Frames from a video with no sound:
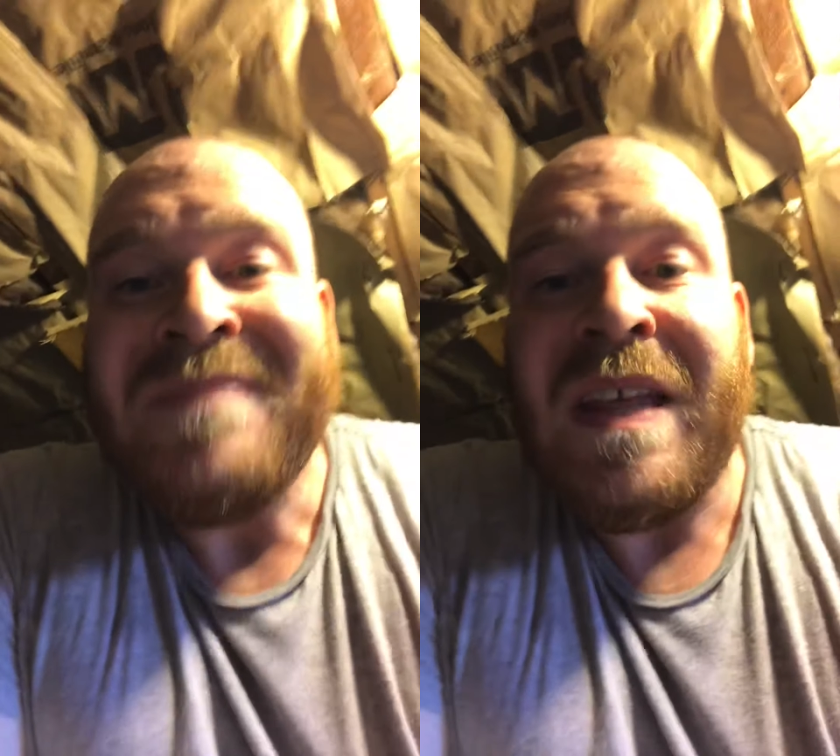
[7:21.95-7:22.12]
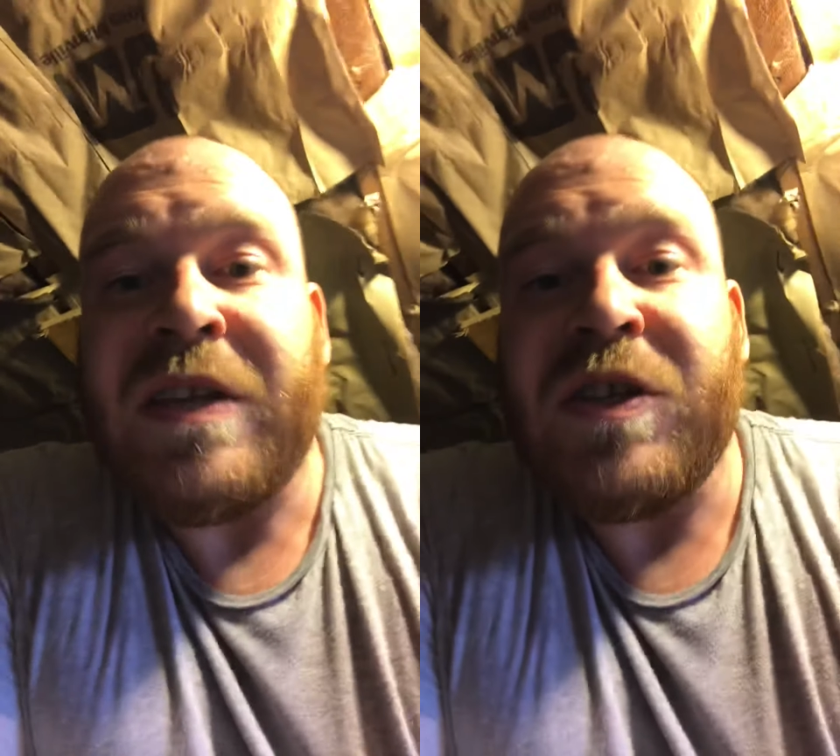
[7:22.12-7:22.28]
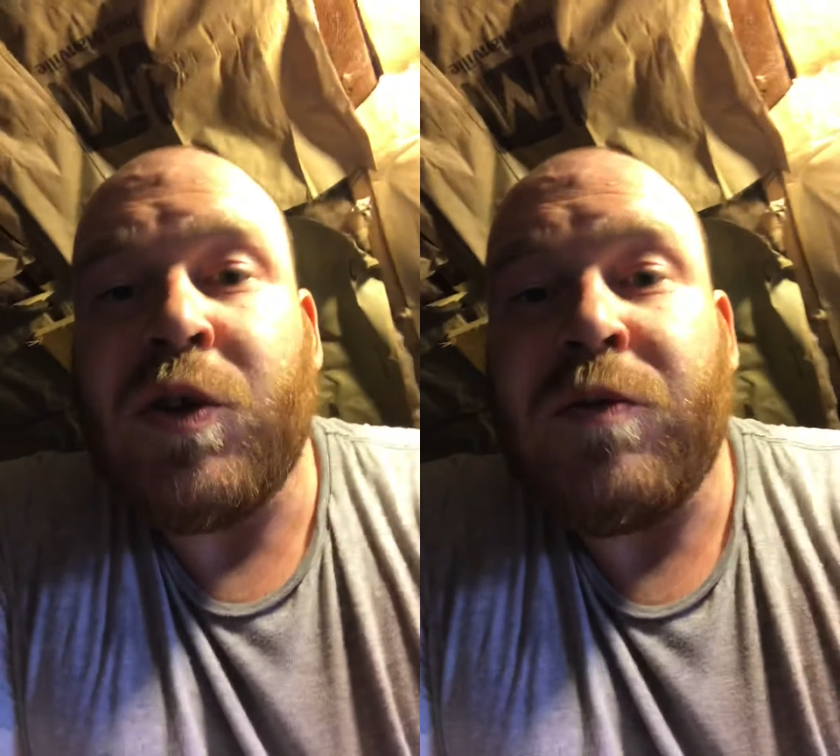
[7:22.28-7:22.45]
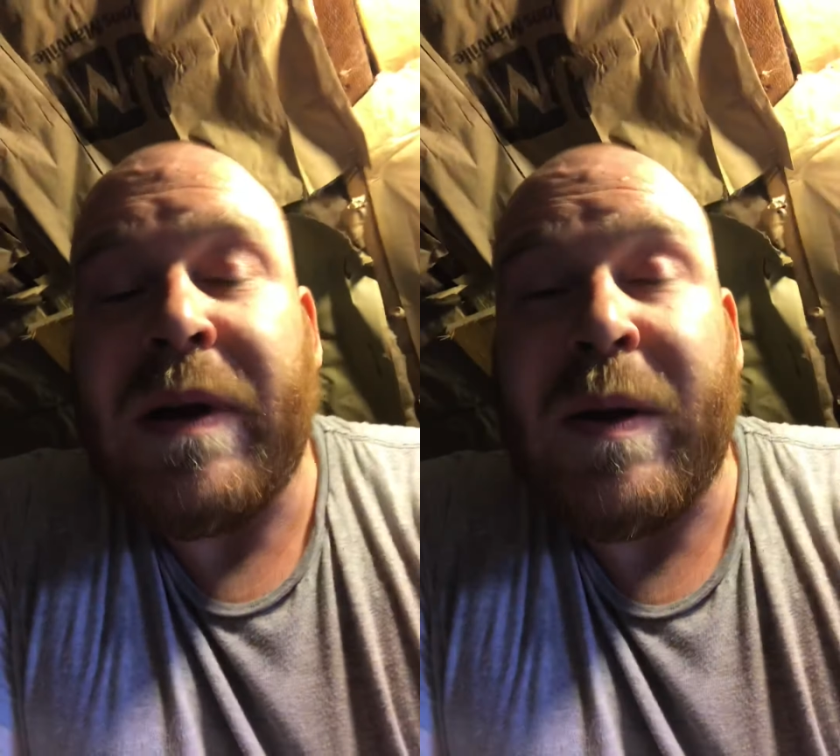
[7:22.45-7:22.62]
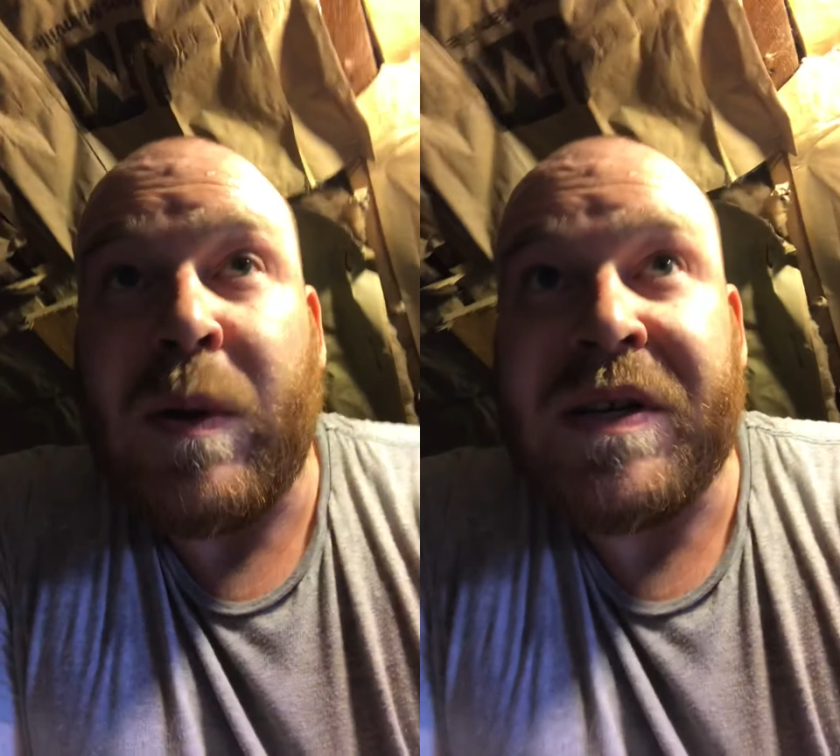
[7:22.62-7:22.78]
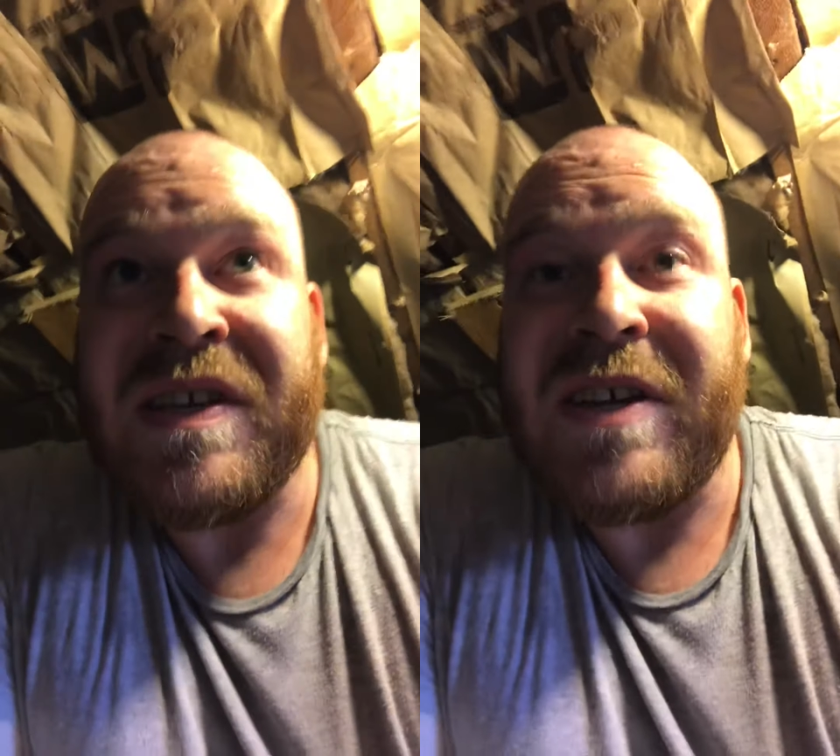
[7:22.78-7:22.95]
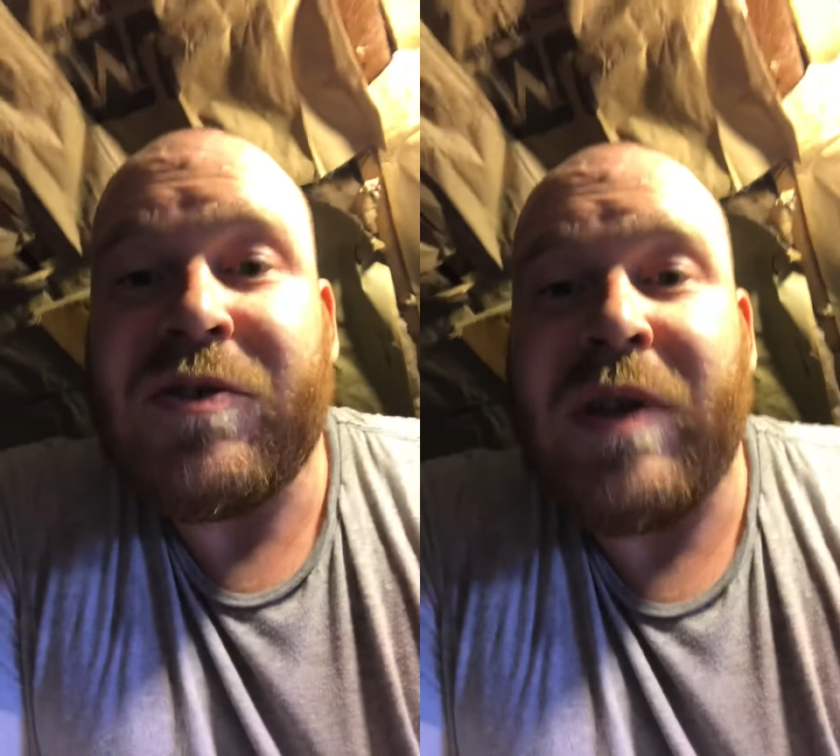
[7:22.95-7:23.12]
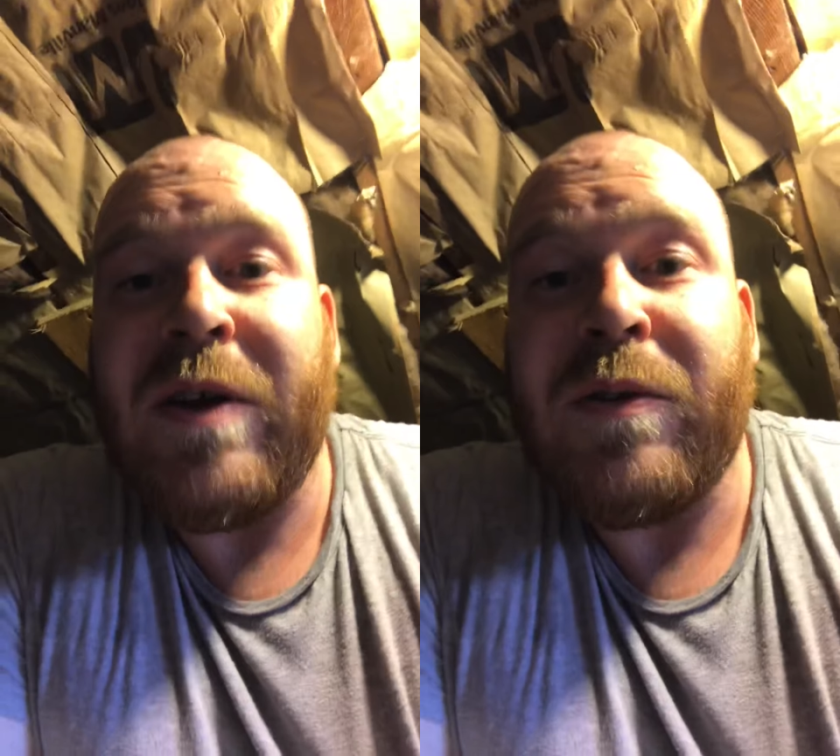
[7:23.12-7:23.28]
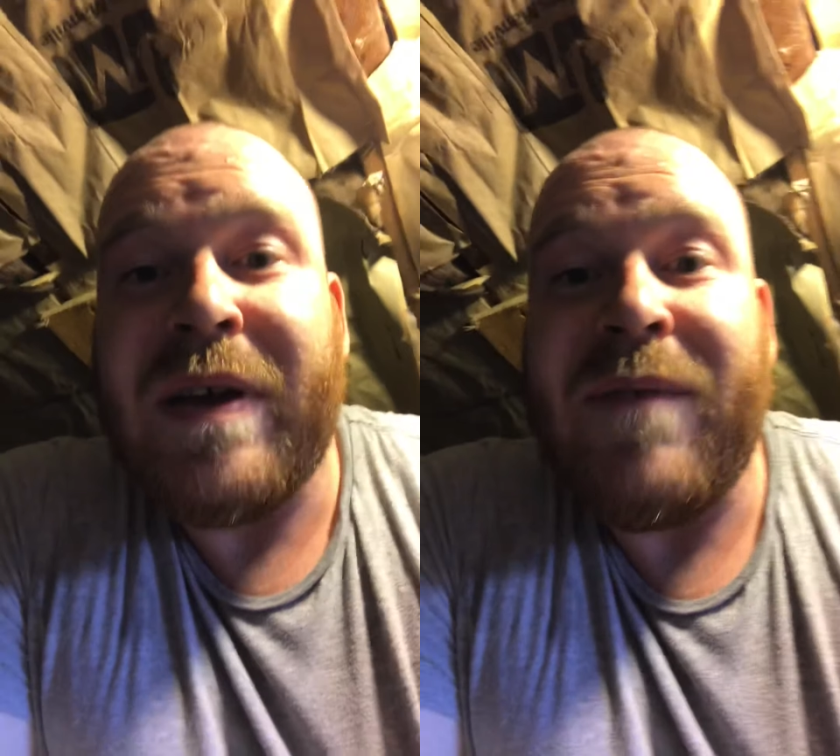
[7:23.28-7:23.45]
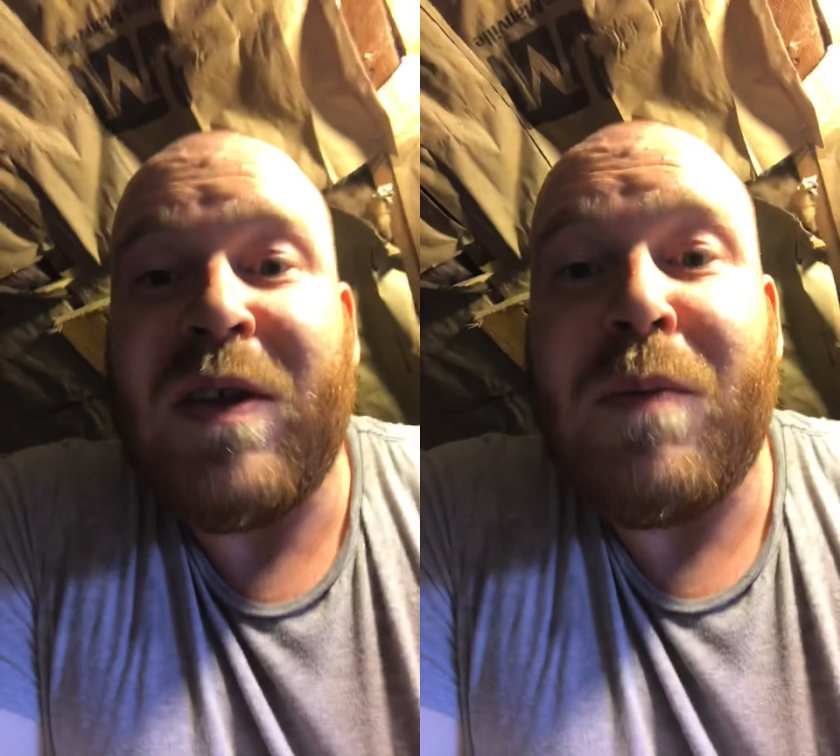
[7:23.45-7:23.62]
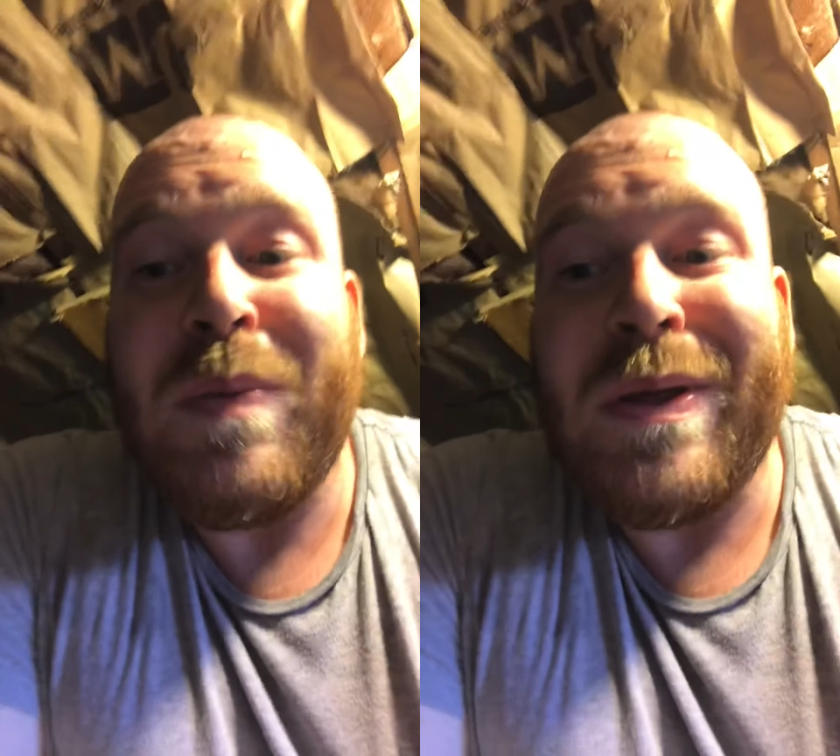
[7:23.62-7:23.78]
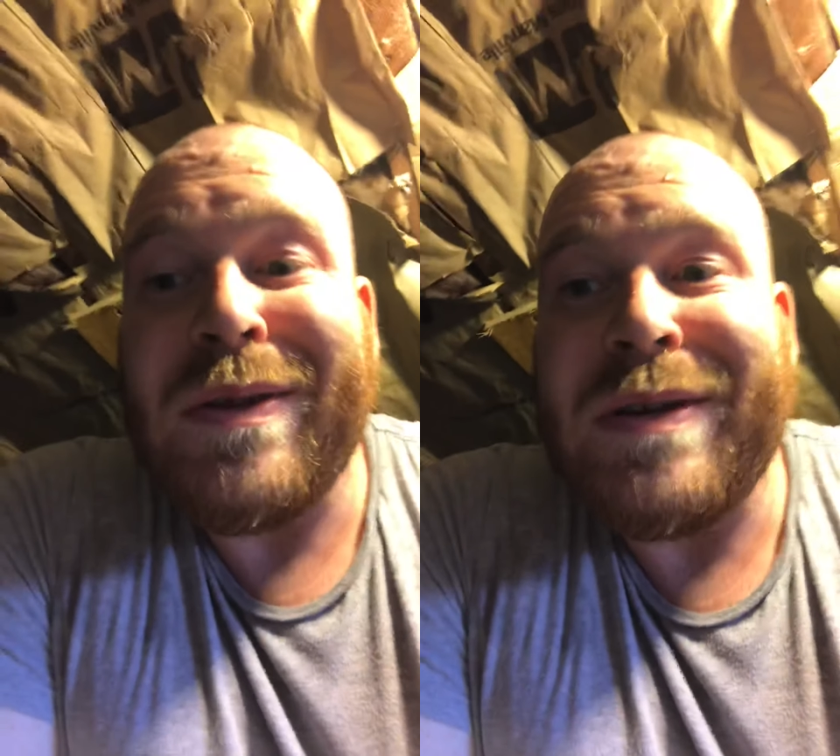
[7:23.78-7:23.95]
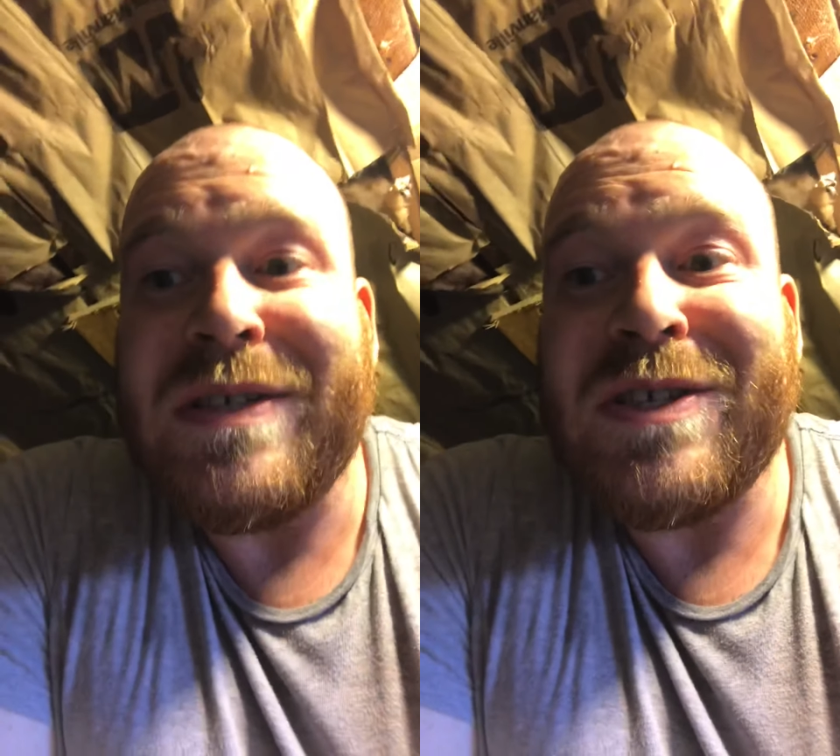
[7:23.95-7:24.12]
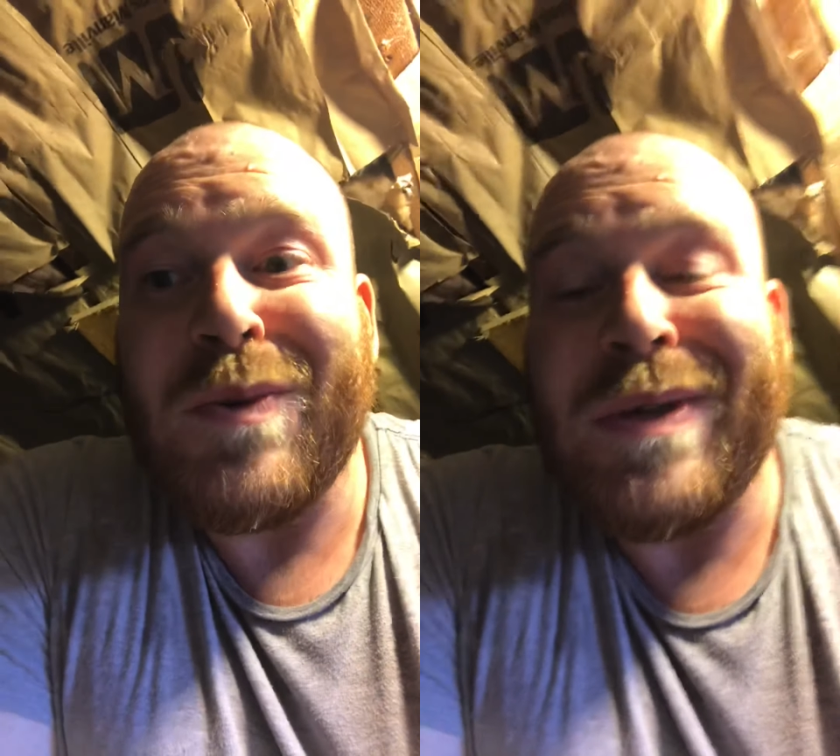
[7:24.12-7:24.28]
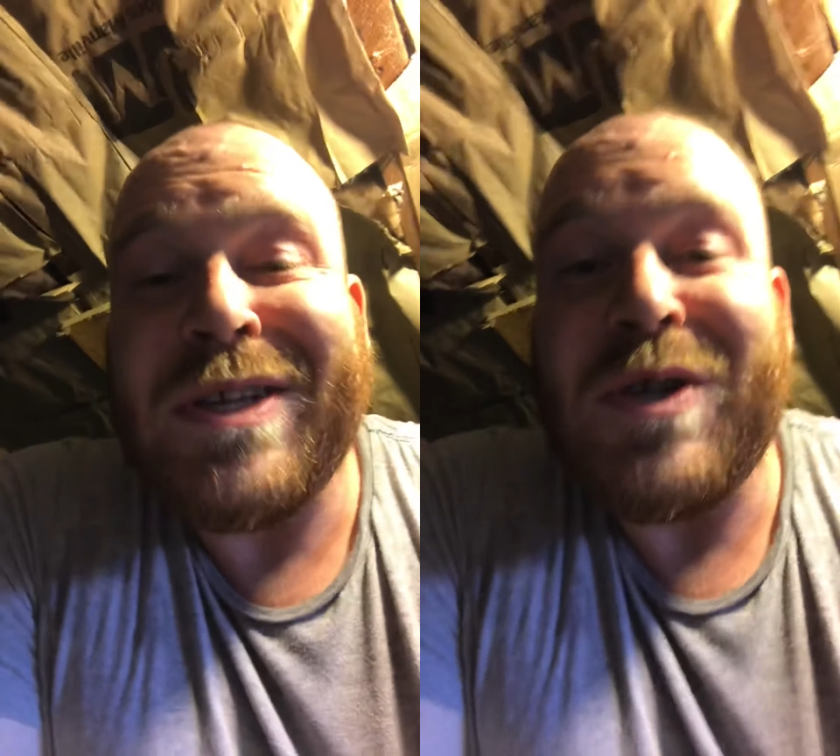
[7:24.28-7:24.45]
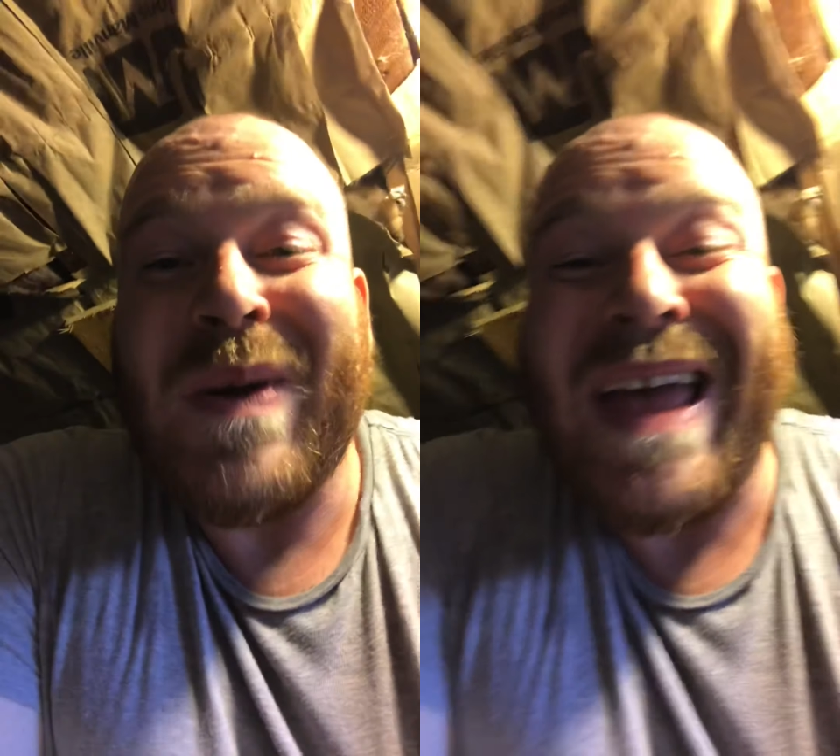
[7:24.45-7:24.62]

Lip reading: and due to my work schedule, I only have the abilities to really do